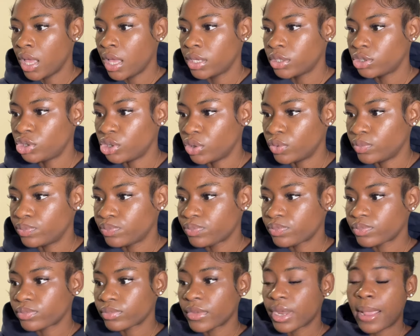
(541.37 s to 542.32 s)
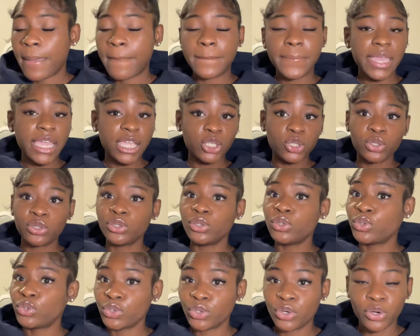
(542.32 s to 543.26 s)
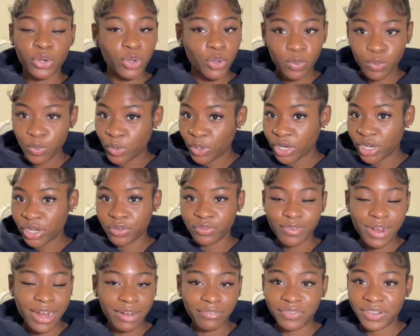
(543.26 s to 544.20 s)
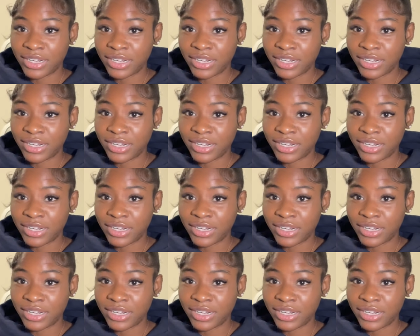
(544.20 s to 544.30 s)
So make sure you do your homework right after